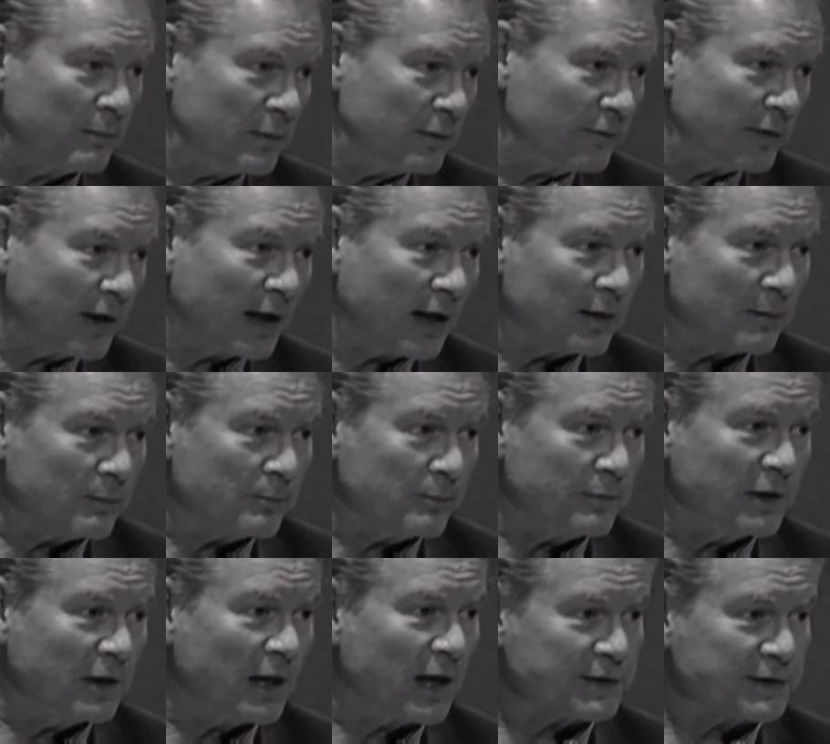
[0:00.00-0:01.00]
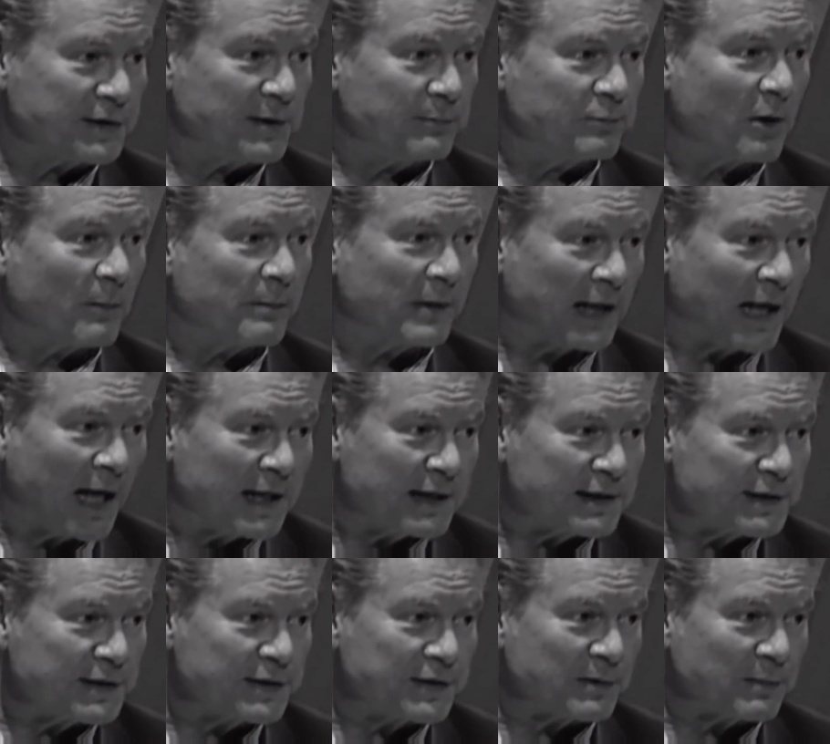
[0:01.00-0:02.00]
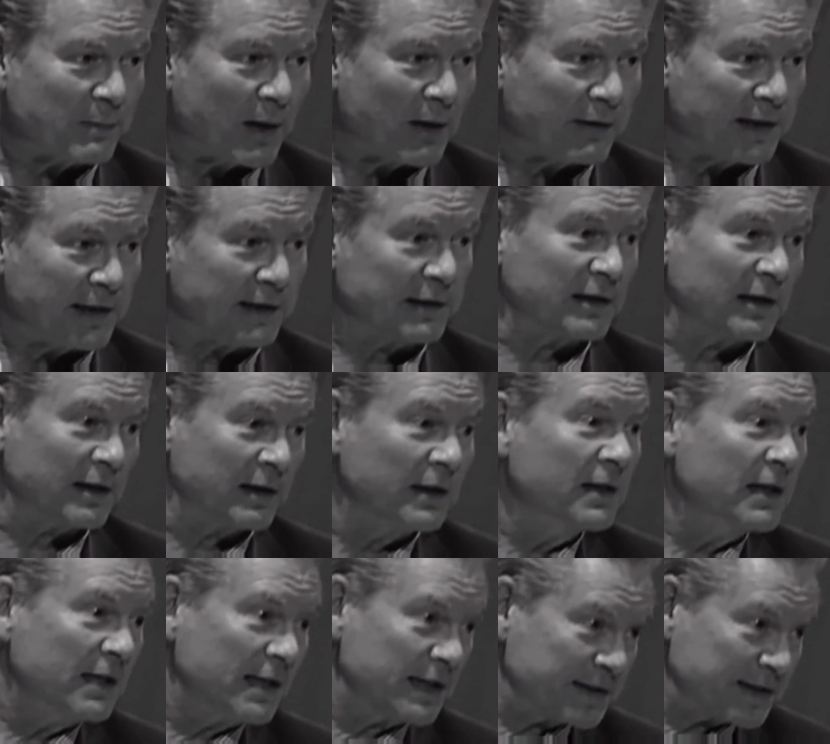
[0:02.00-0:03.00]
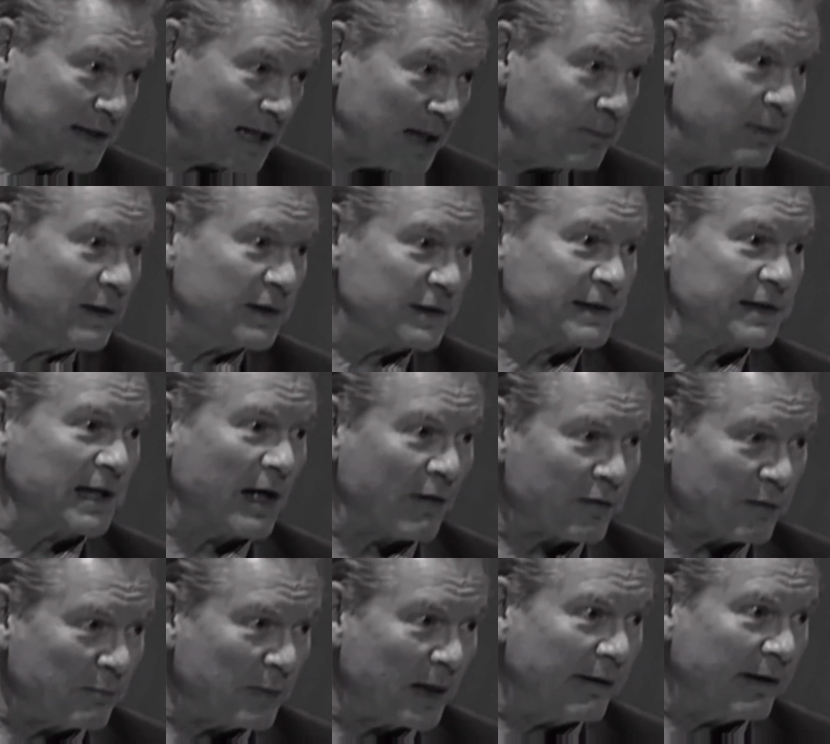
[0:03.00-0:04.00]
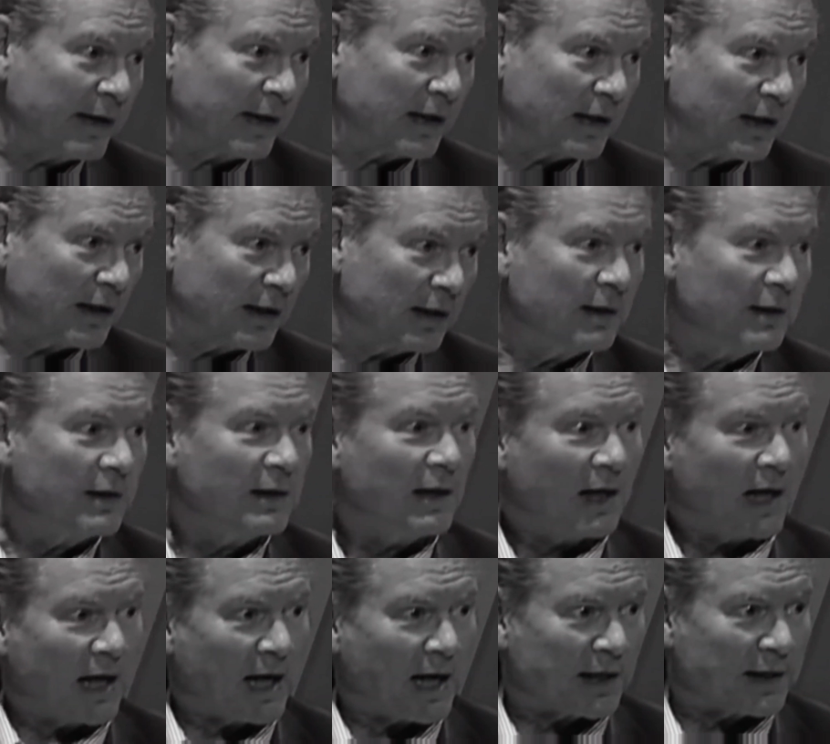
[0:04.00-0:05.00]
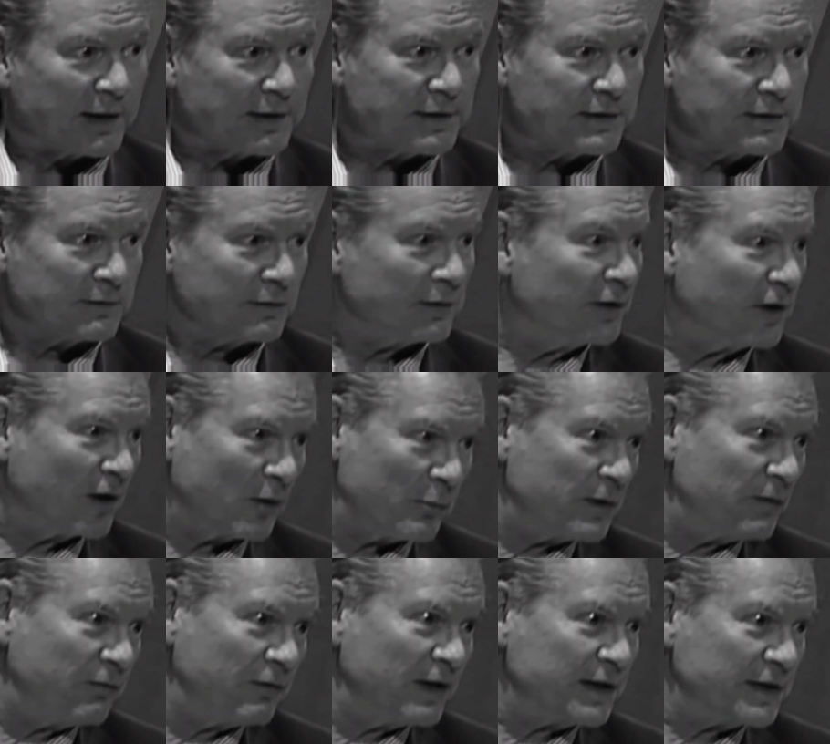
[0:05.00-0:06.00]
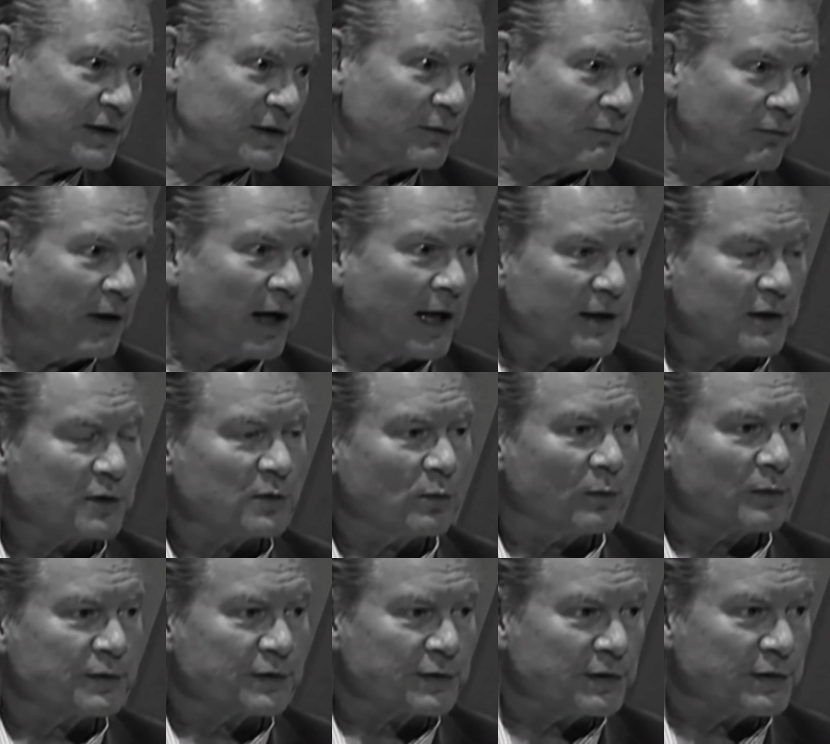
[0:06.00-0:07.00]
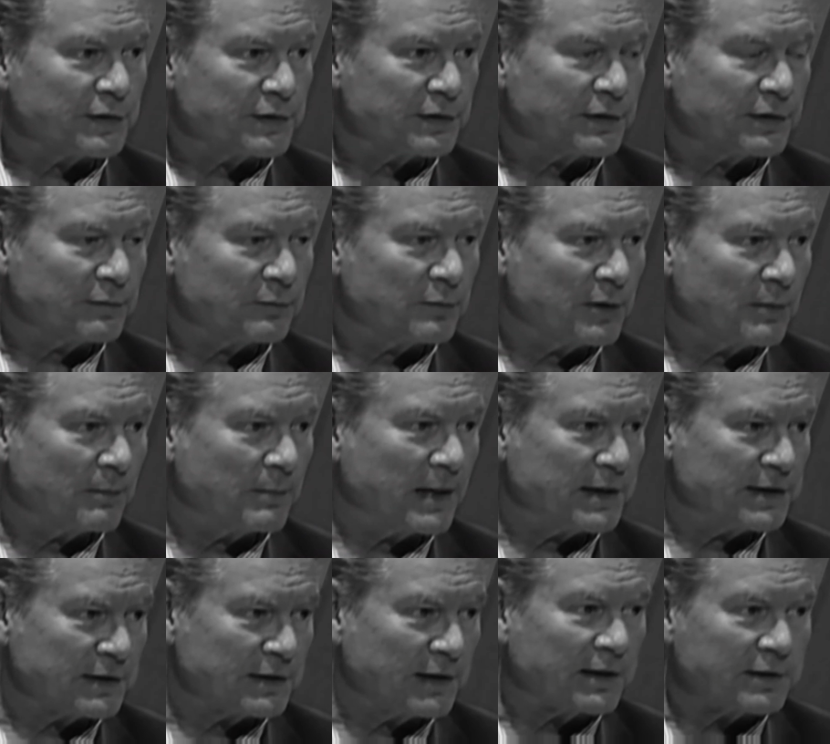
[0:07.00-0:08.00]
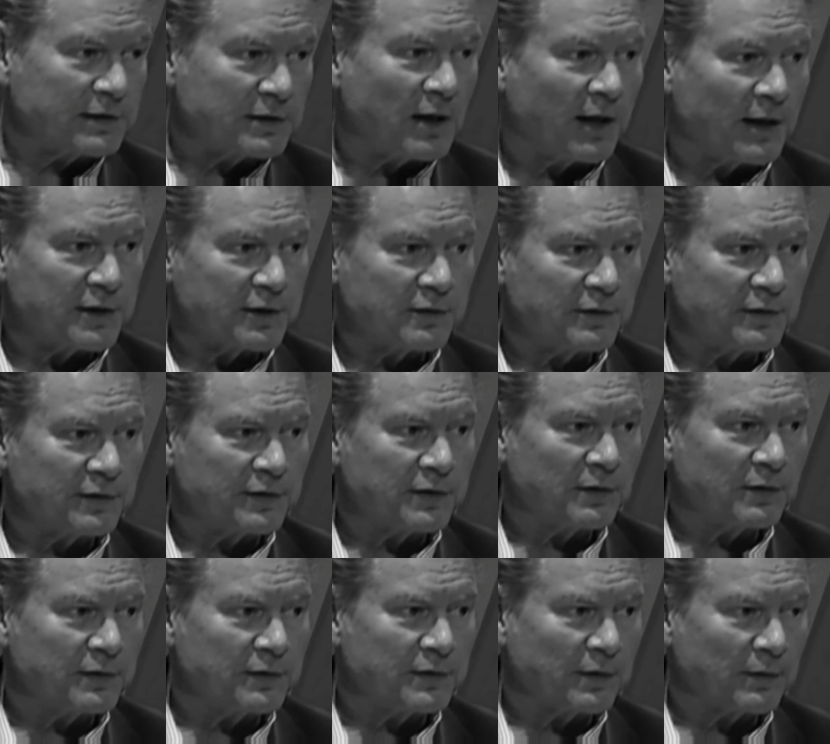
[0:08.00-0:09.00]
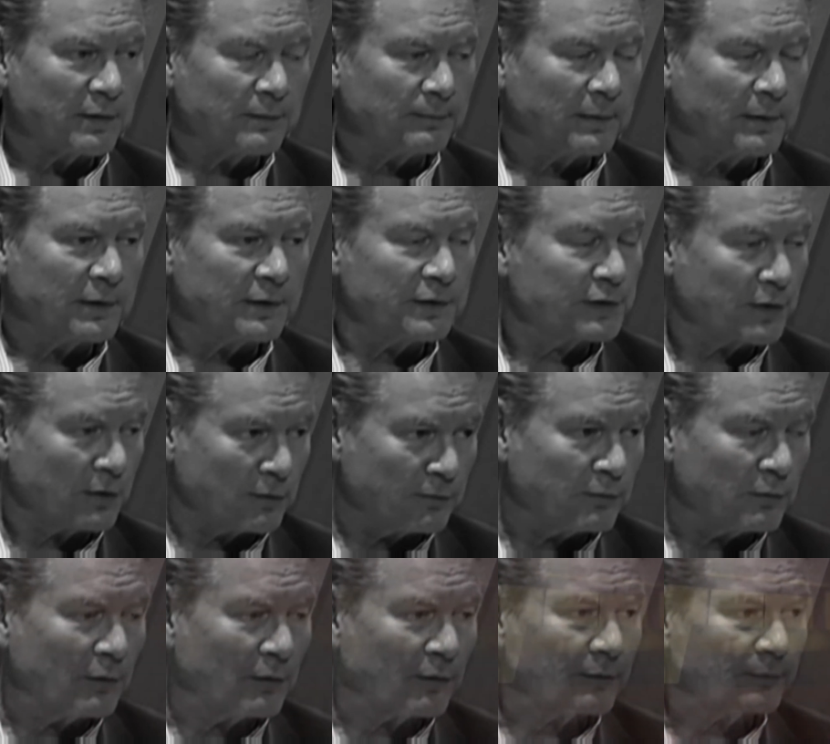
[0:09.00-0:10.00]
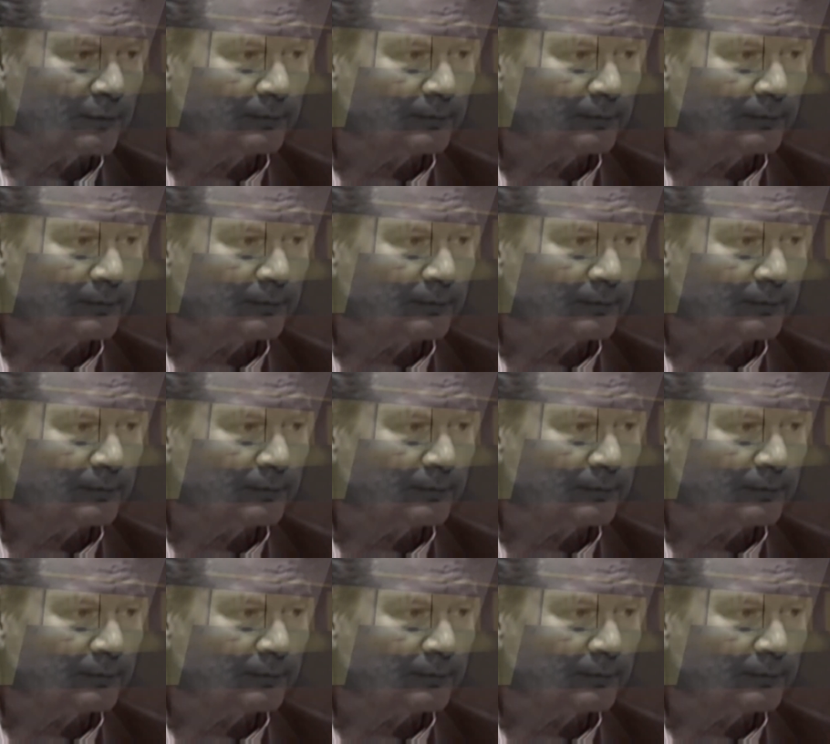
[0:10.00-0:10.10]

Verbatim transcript: via Nazi propagandists about Hitler escaping to South America and, you know, with fleets of flying saucers and with a base in Antarctica and so and so and so forth.